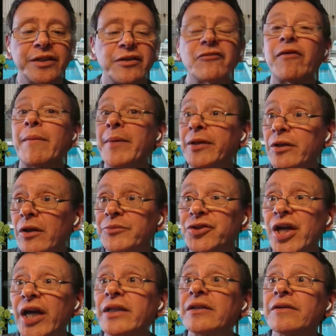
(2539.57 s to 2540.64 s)
and environmental
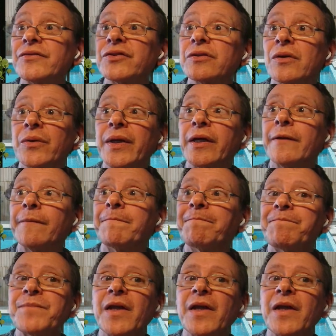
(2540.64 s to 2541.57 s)
objectives, okay?